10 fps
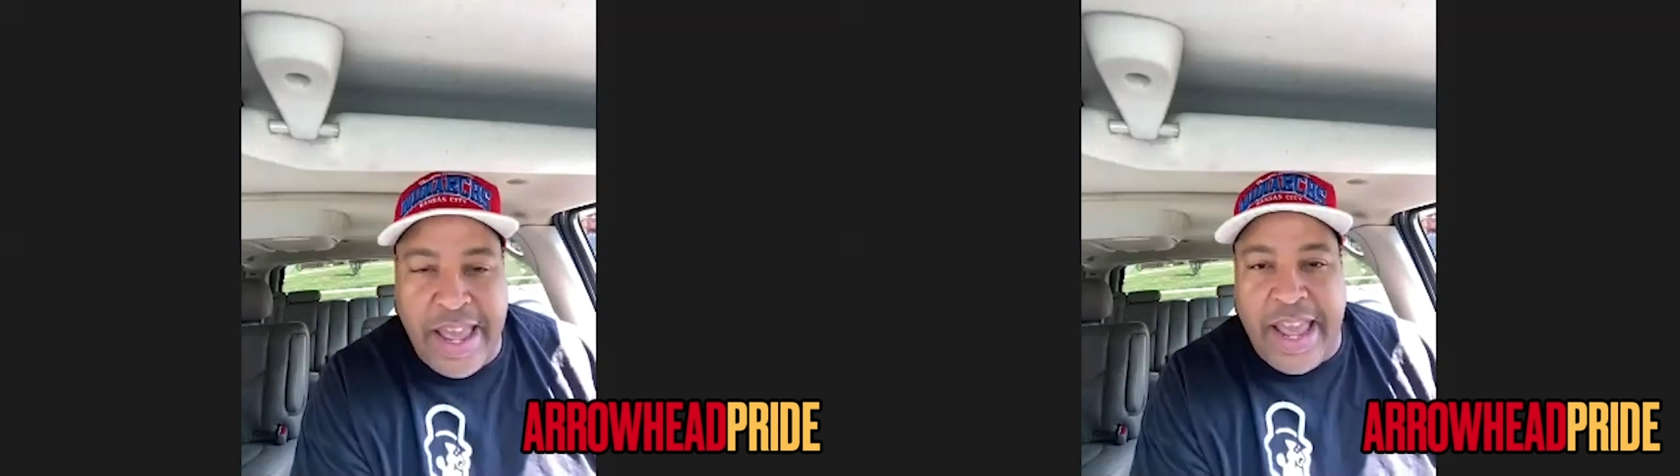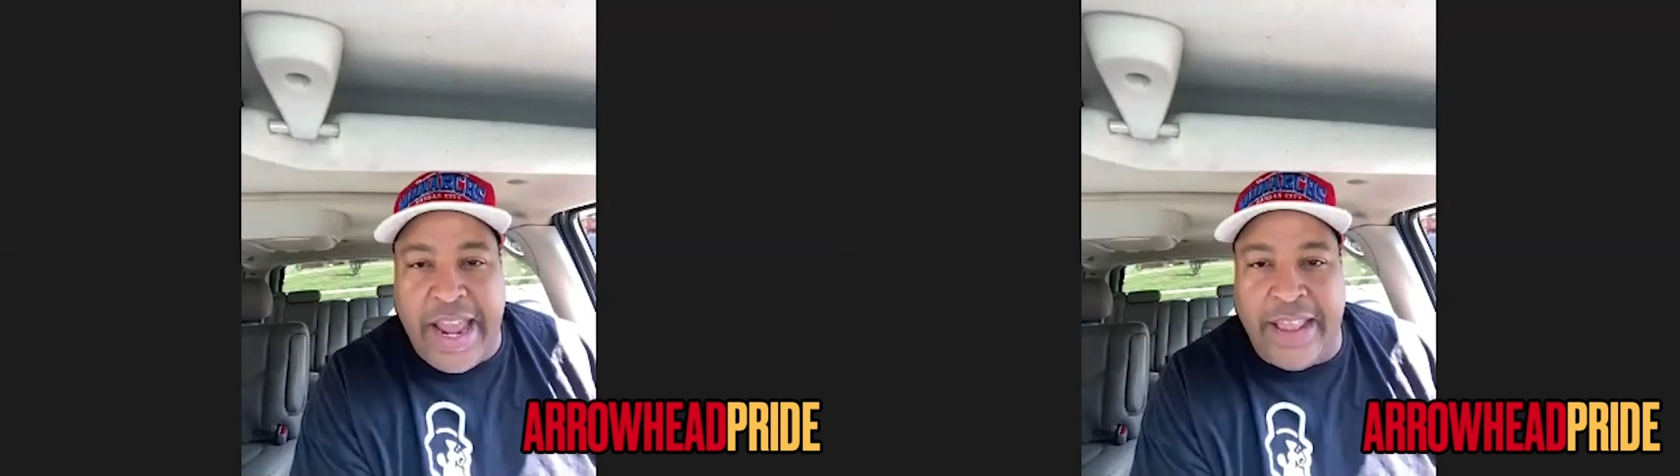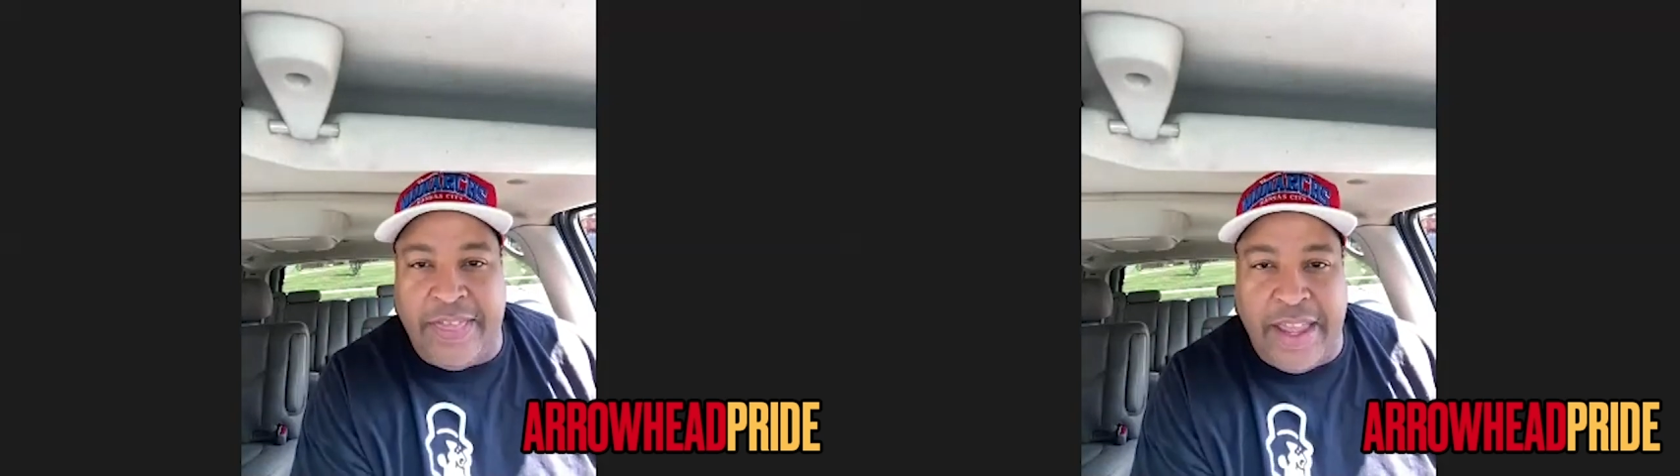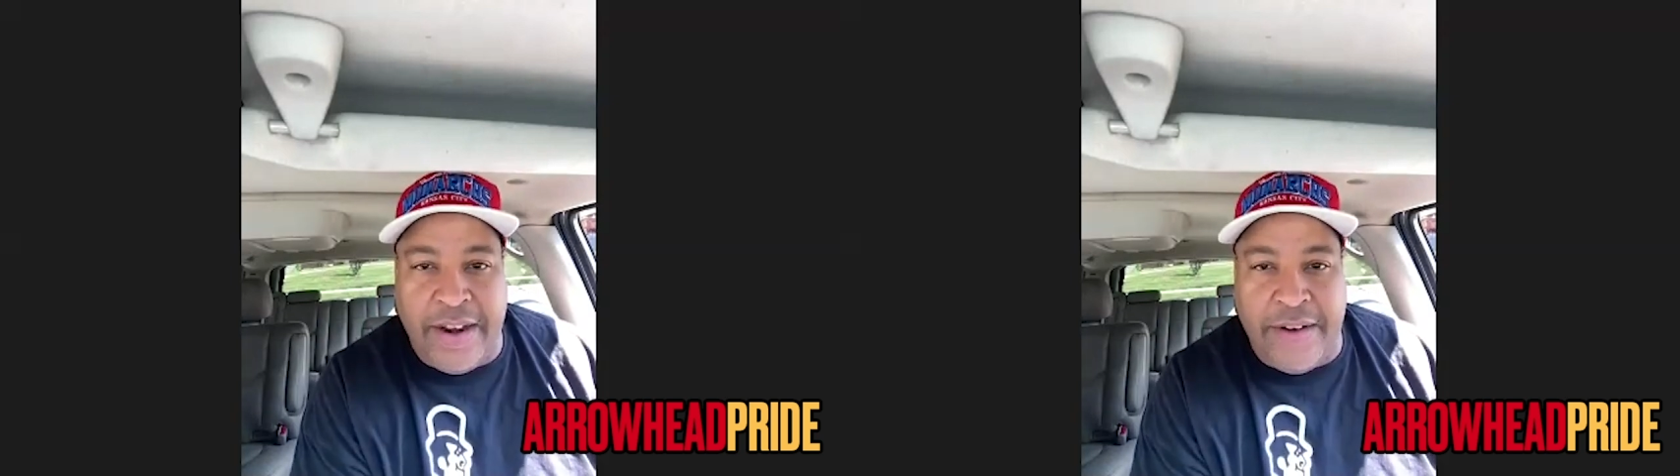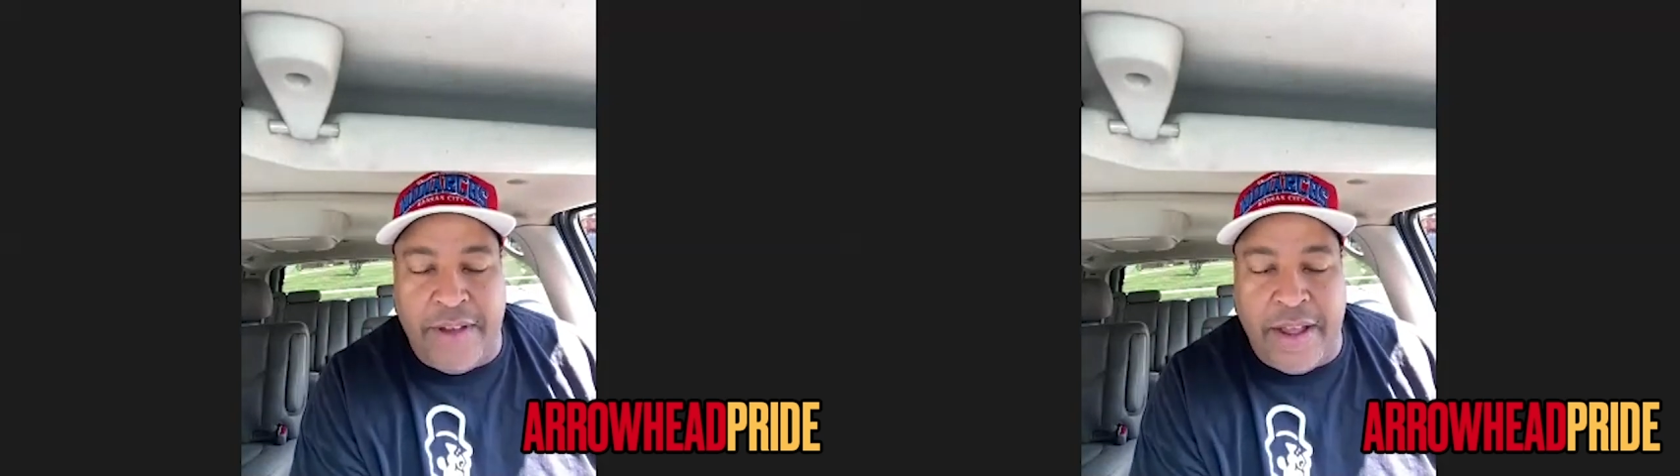and
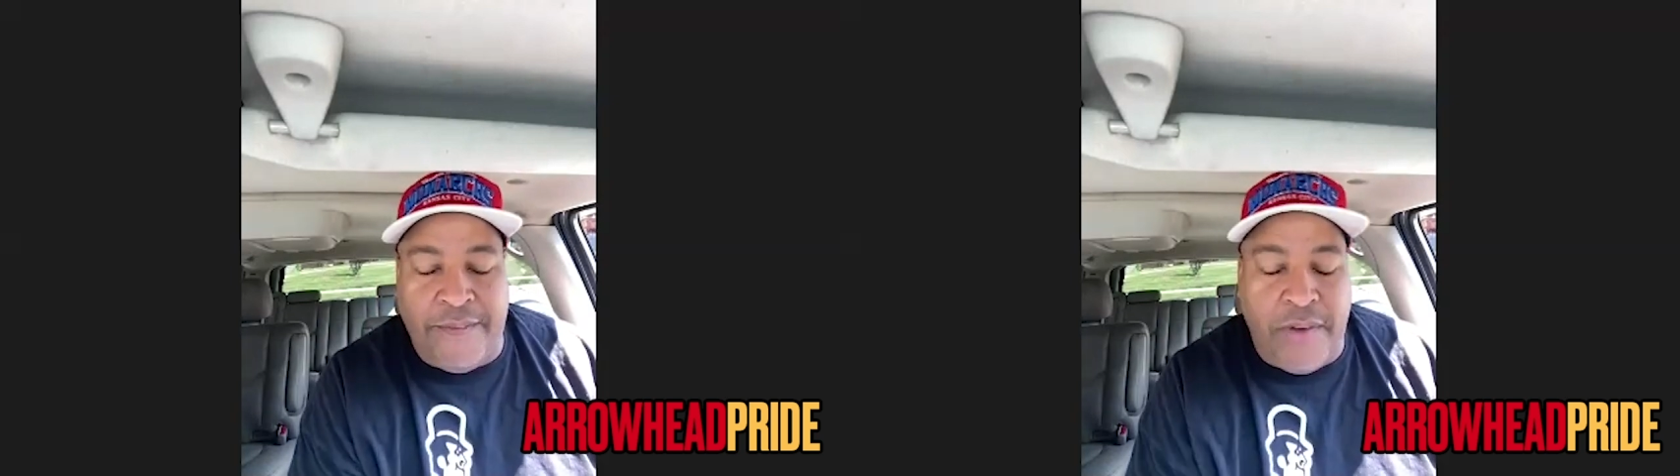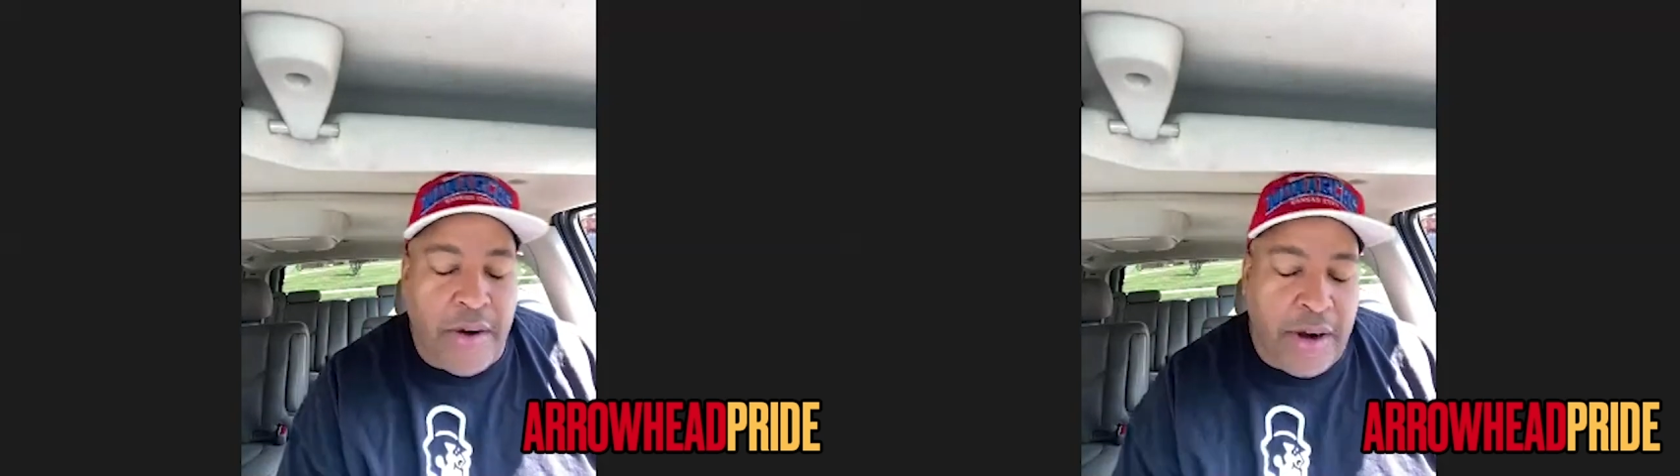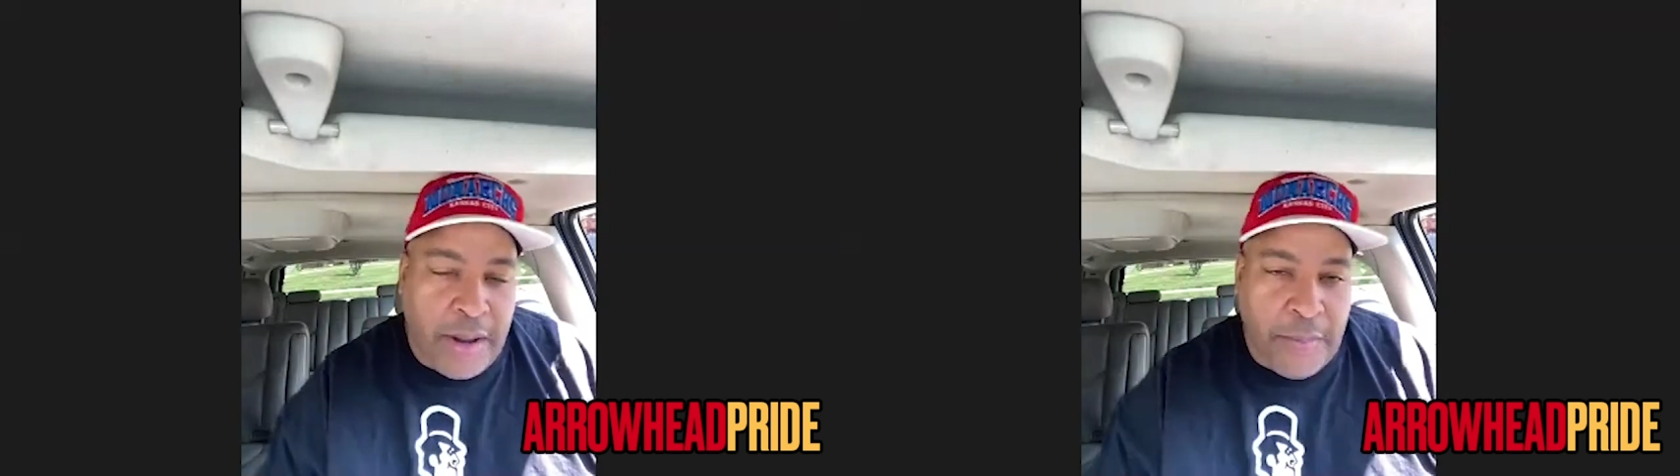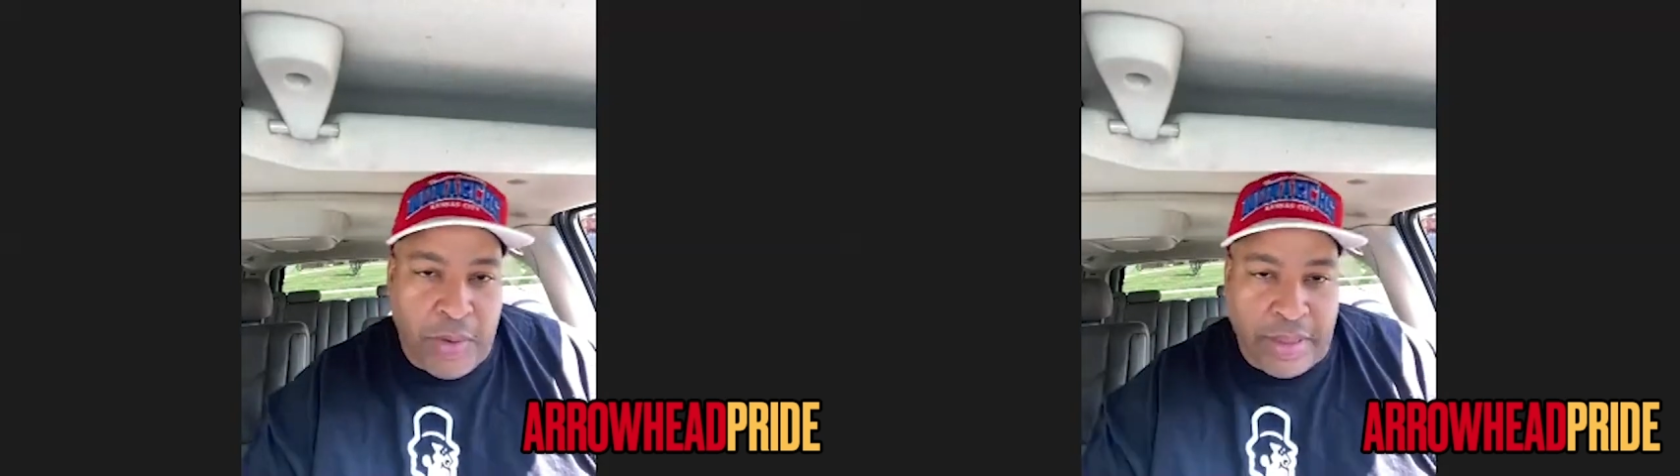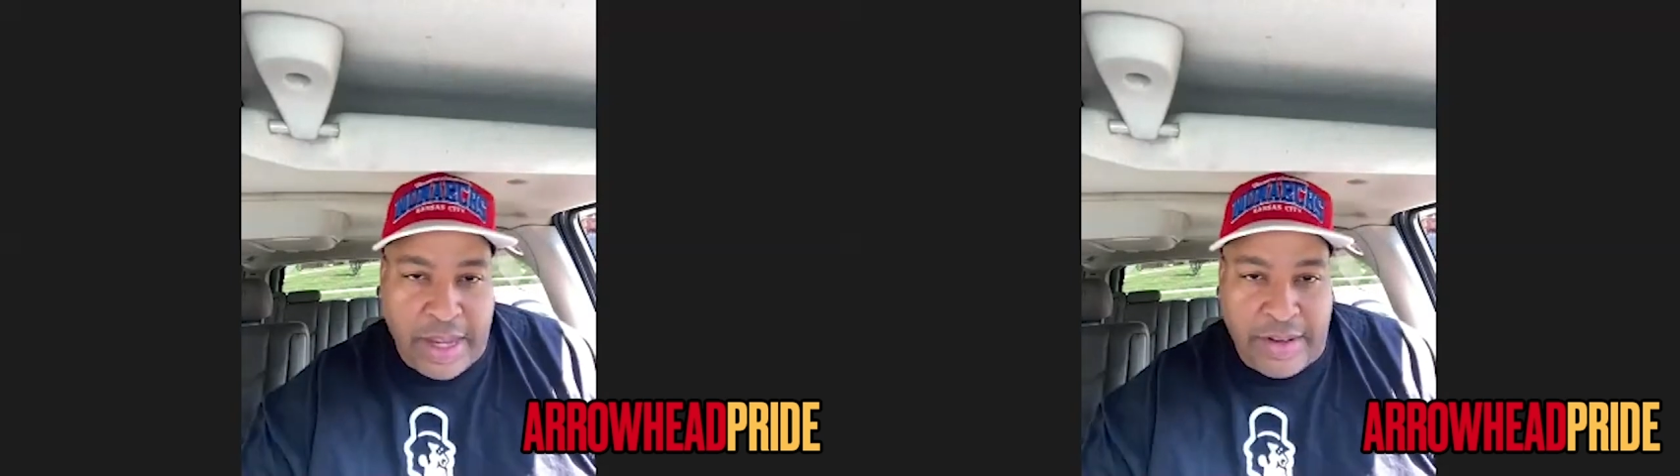then uh, following up with
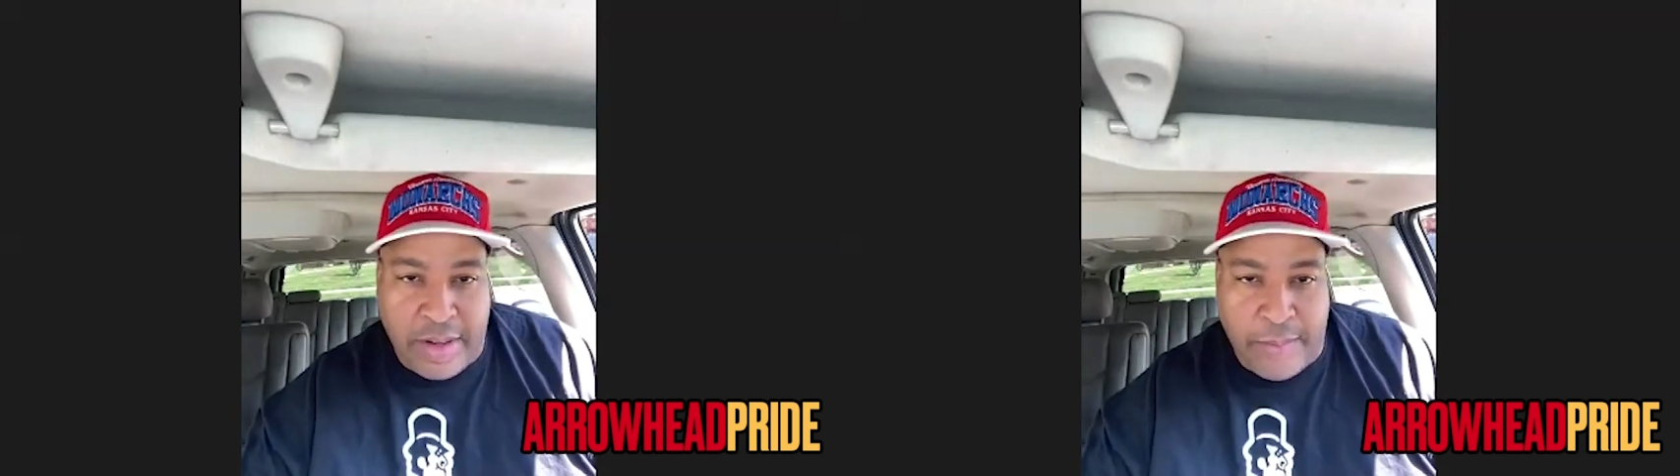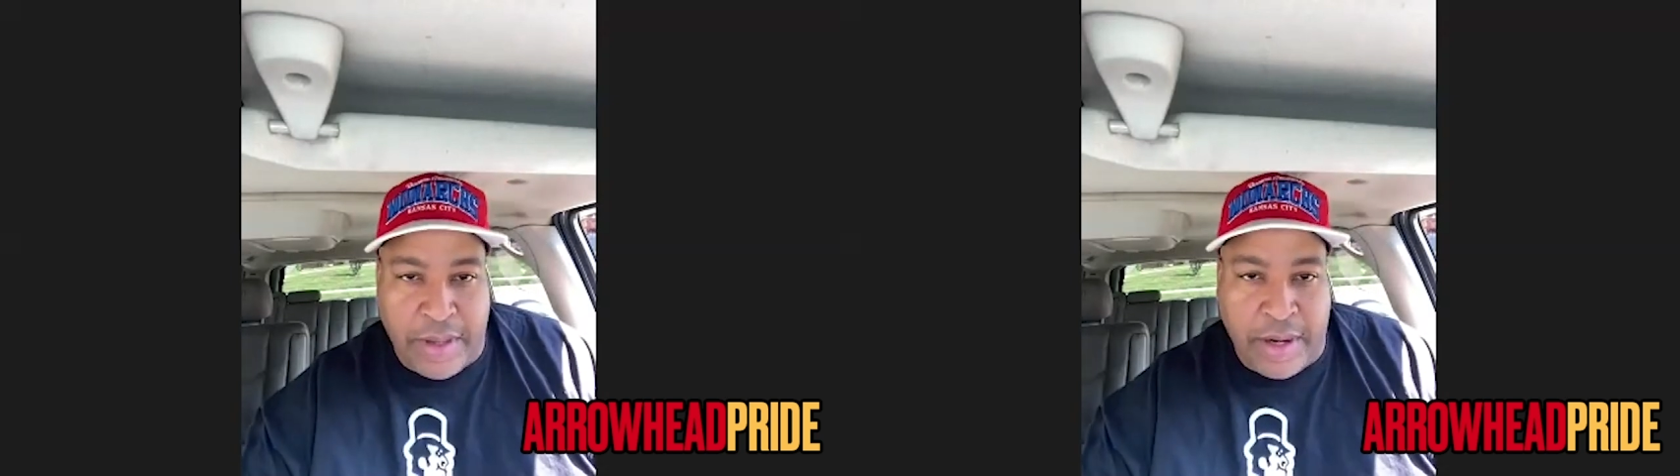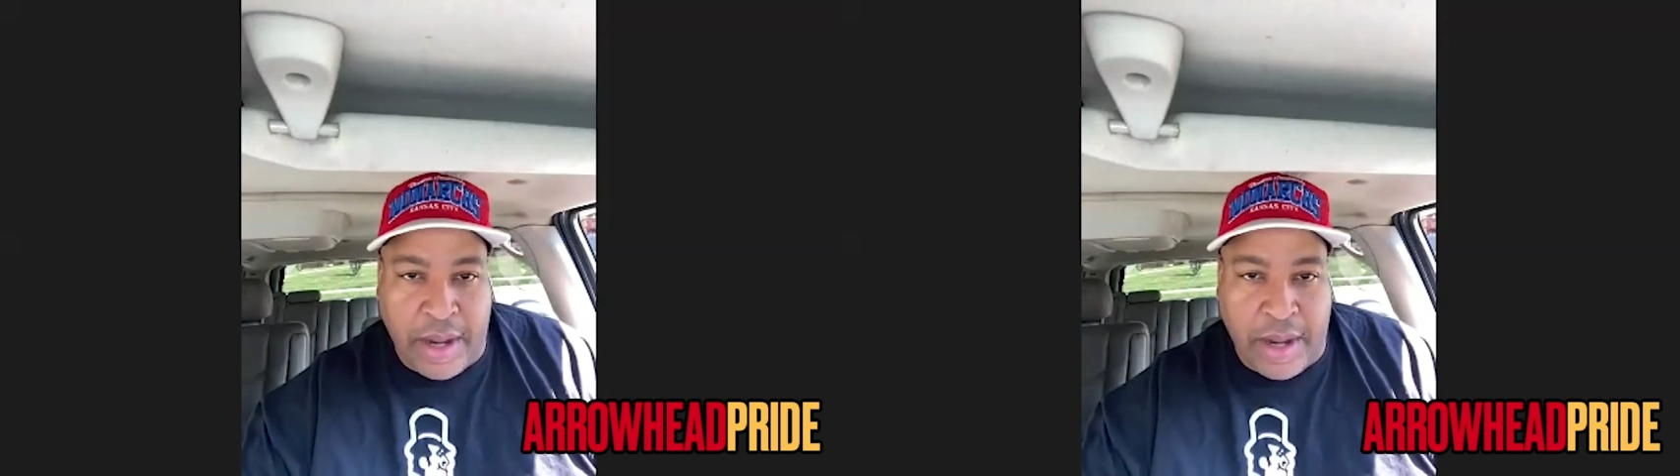that something